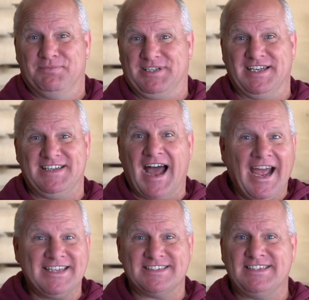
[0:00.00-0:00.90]
to die
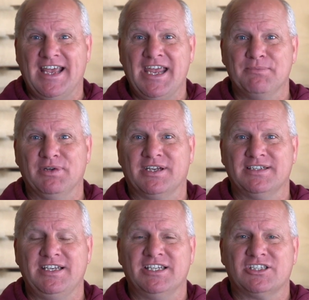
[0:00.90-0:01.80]
is gain,
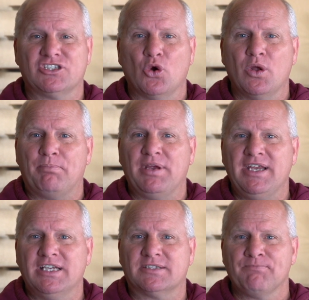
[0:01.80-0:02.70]
because he's so at
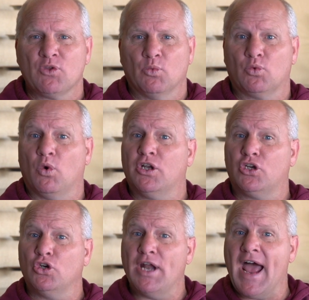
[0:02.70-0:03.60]
peace with what
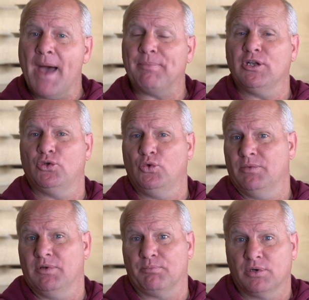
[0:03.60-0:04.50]
could happen to
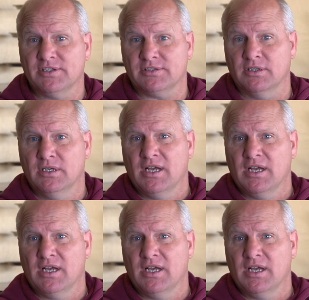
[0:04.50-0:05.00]
him in prison.